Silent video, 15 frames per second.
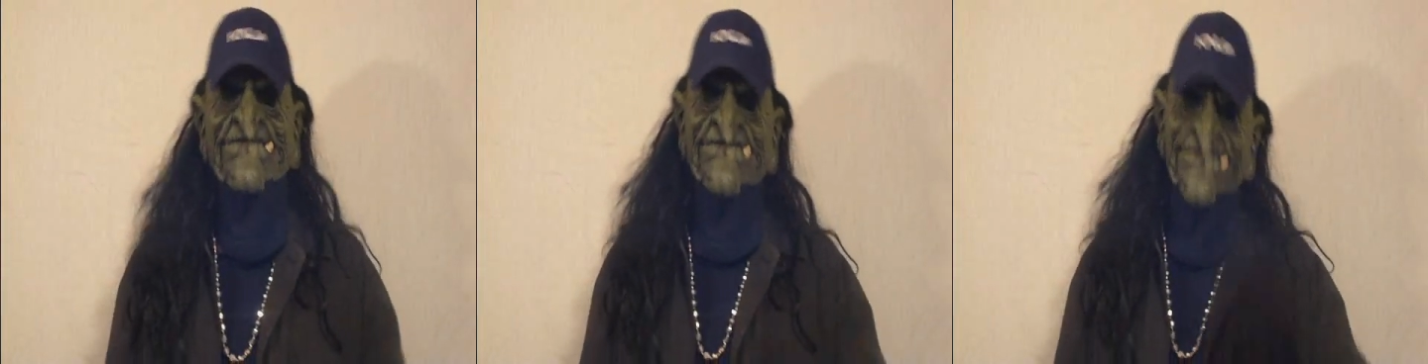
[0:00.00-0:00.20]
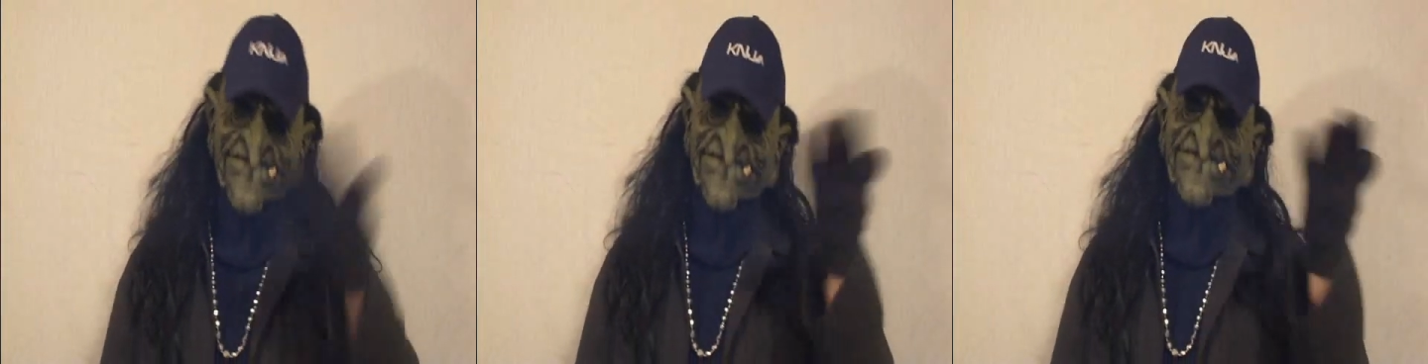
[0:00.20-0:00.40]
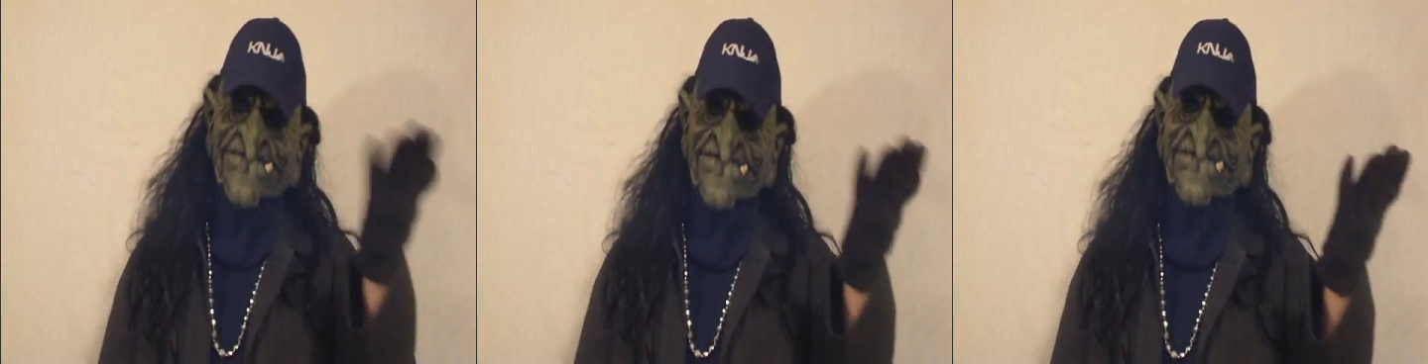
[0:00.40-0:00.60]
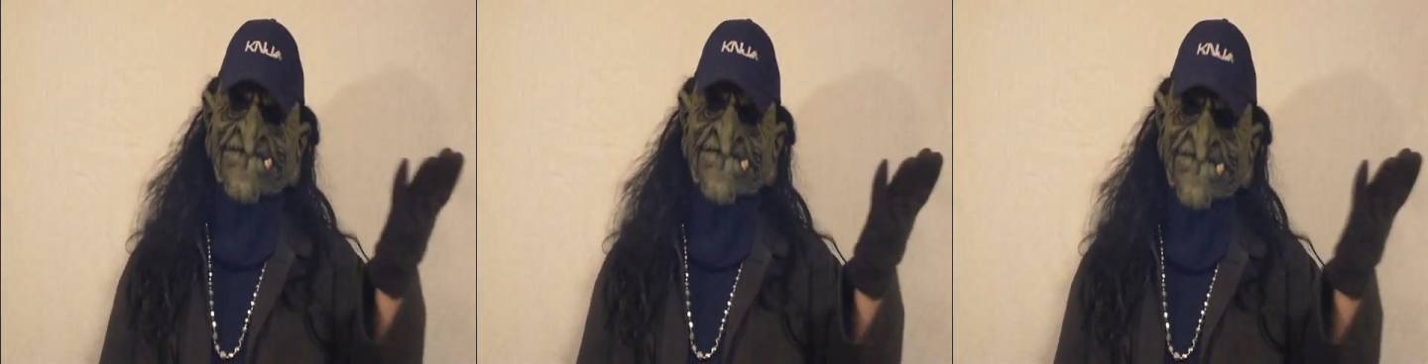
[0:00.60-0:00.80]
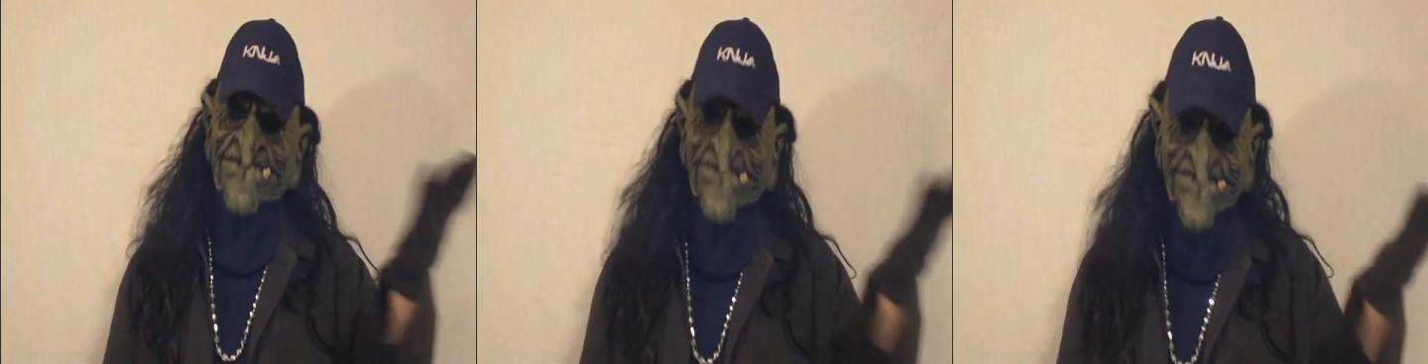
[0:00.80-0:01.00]
jokes are
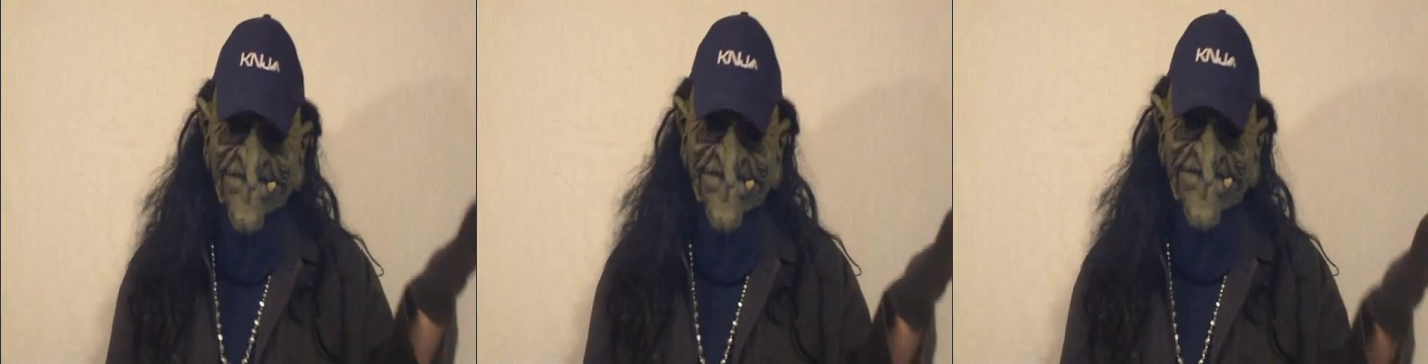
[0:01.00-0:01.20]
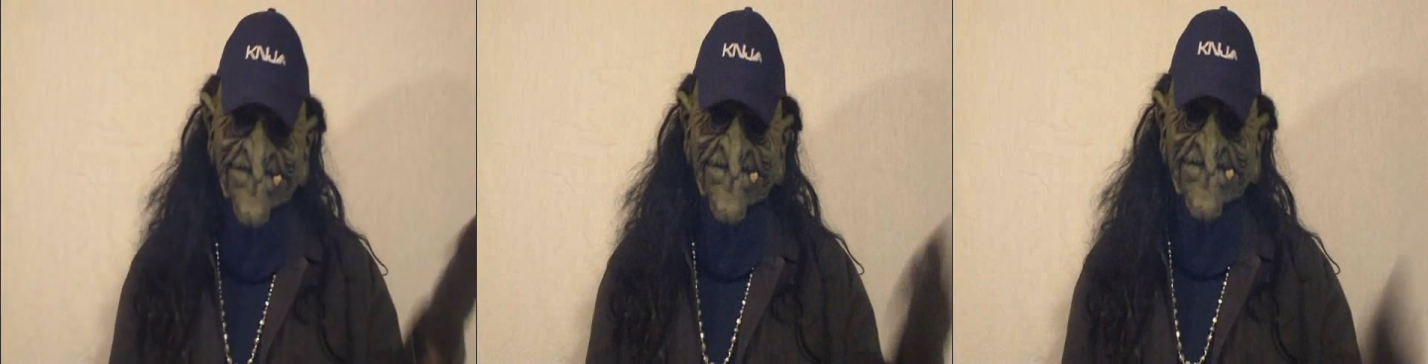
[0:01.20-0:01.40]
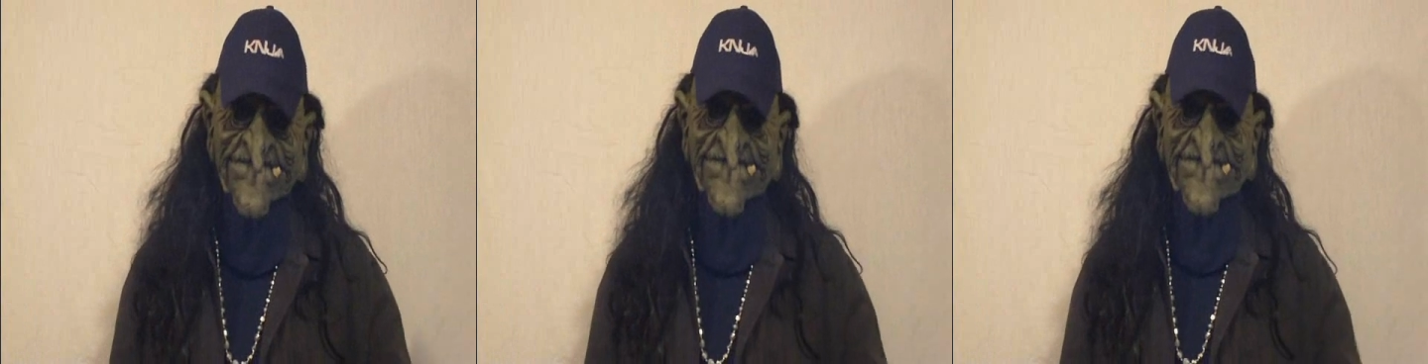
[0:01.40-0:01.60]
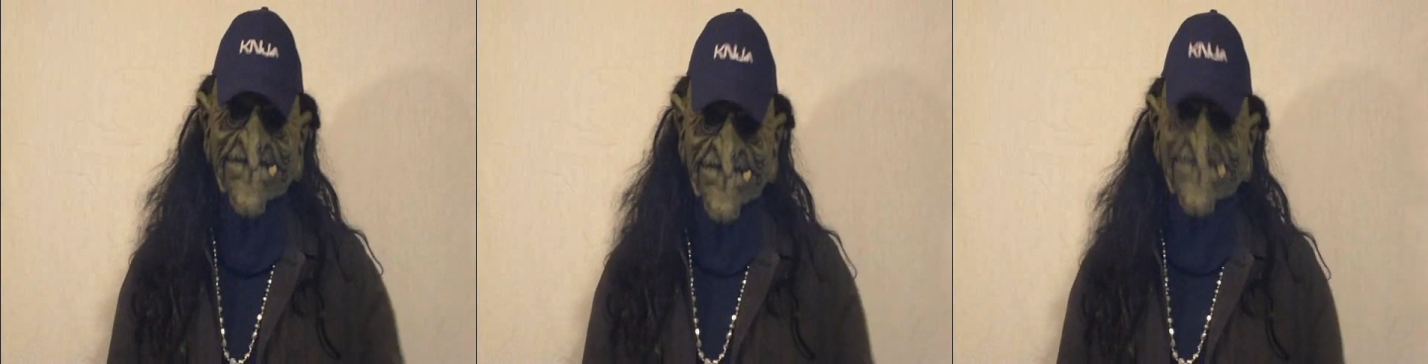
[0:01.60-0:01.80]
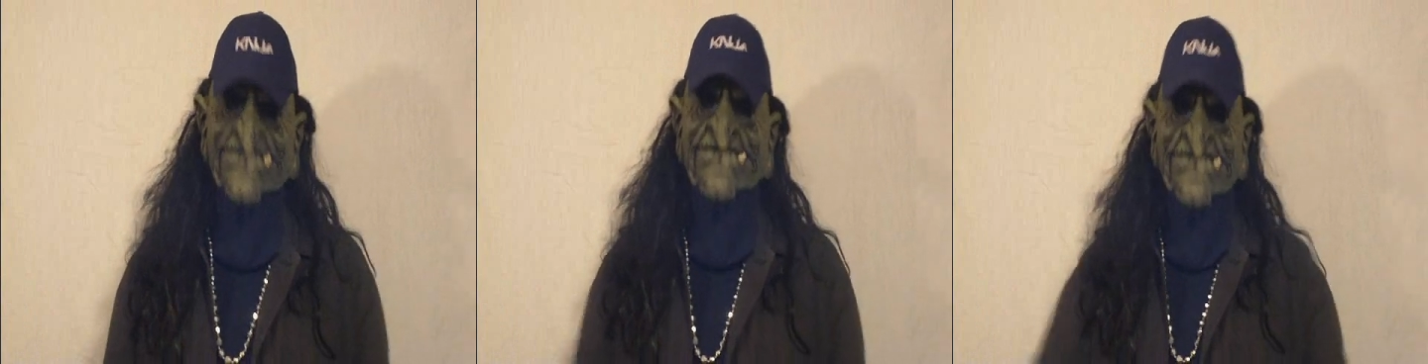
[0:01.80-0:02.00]
not funny. He
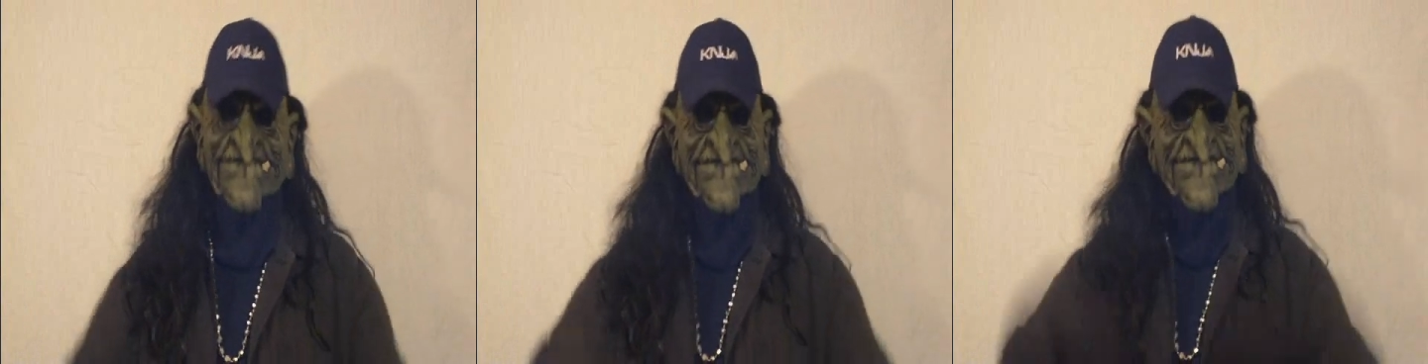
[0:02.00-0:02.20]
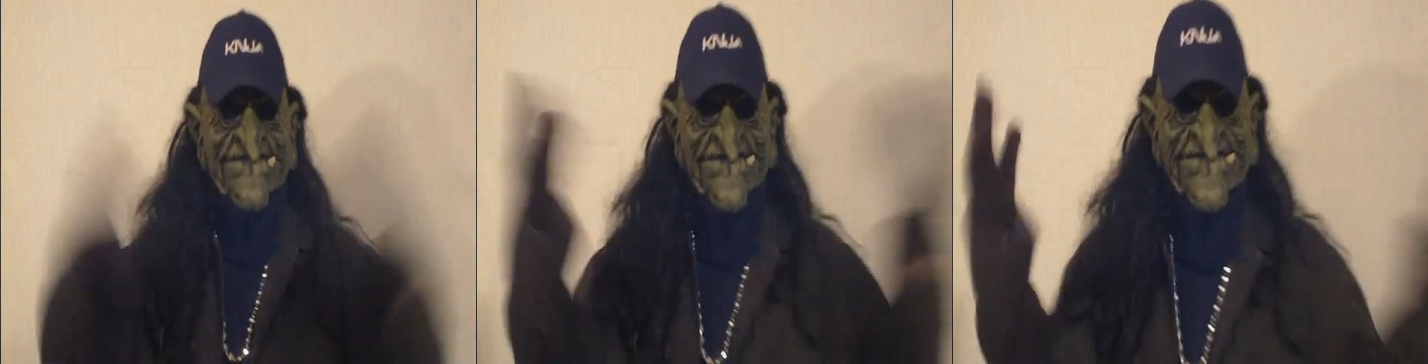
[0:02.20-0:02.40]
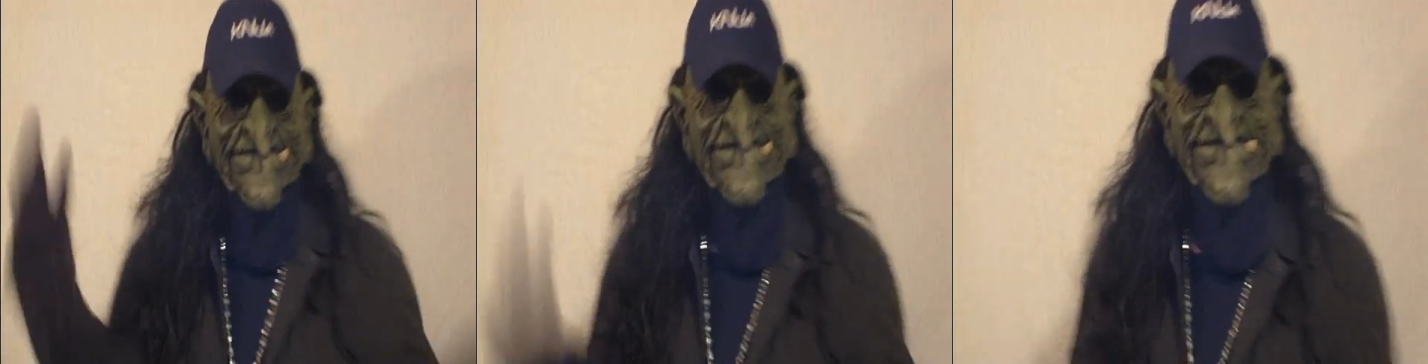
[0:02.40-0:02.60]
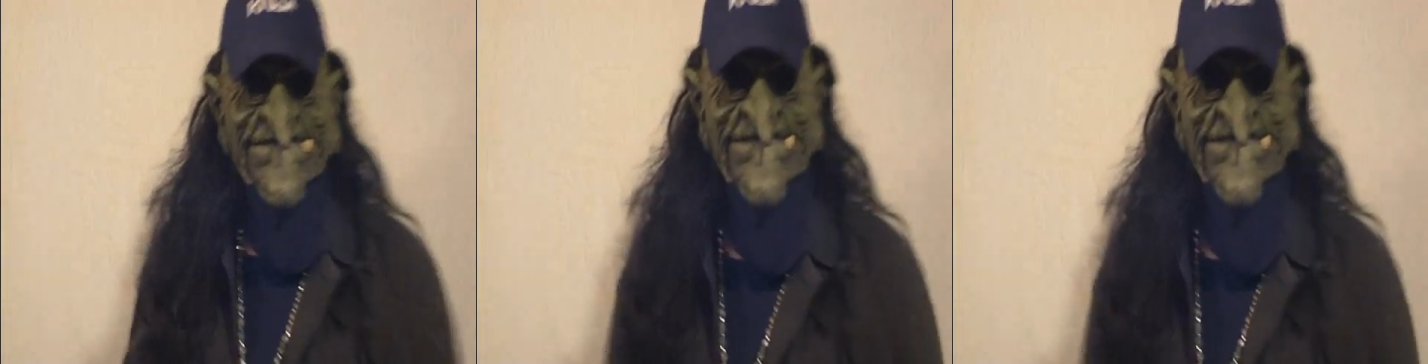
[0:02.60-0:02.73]
sucks without good